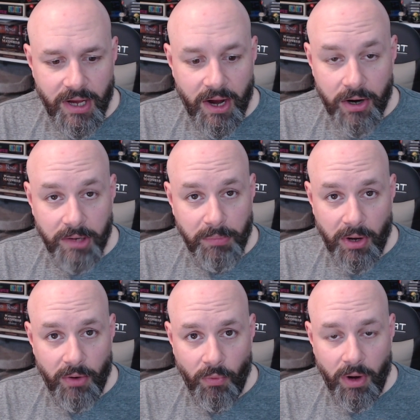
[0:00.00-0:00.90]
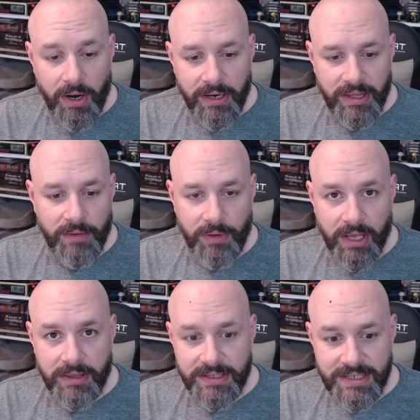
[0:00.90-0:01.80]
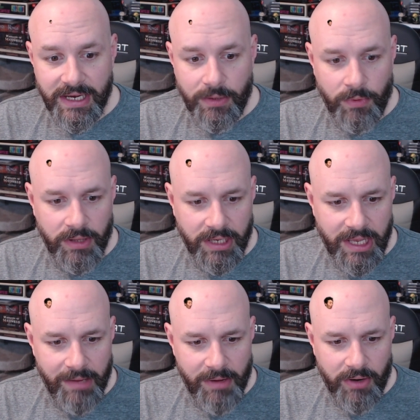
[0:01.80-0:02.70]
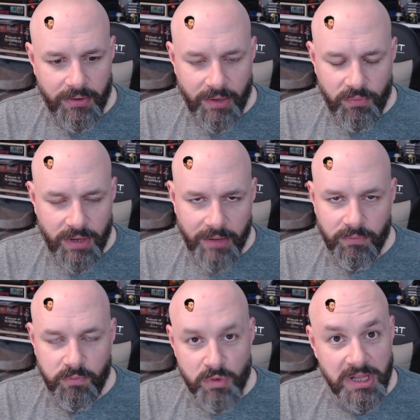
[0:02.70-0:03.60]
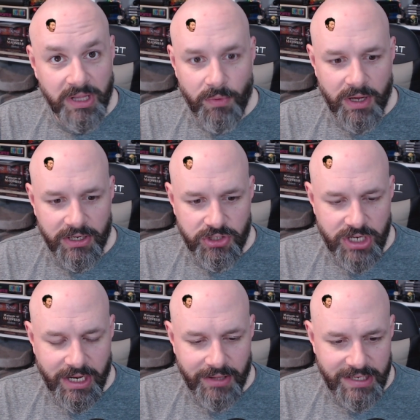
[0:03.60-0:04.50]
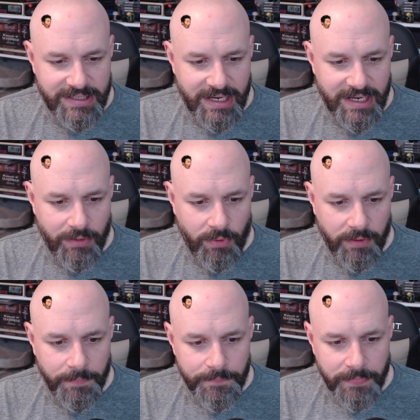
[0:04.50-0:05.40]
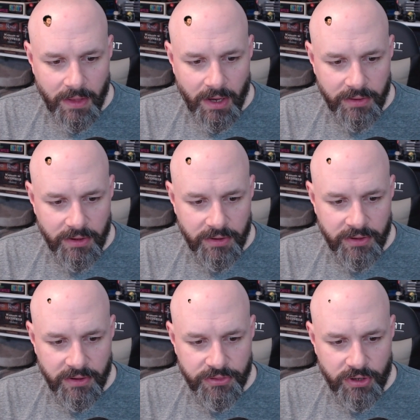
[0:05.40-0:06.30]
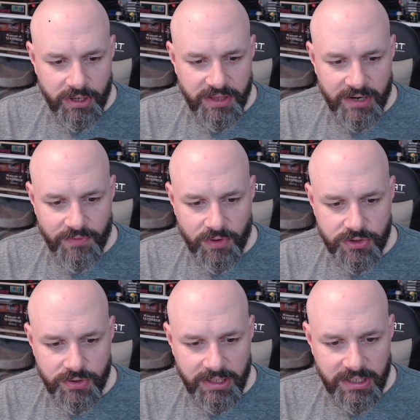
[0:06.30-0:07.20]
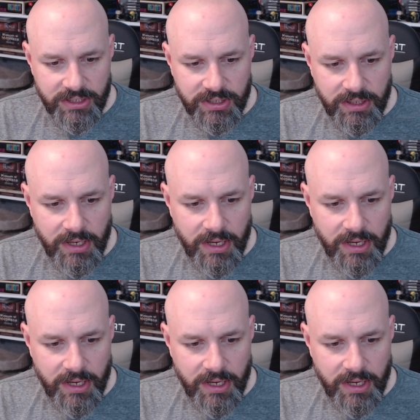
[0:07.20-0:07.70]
I already bought one, and then we got the second one that came out. I really wanted to check out that second one, the 30th anniversary edition.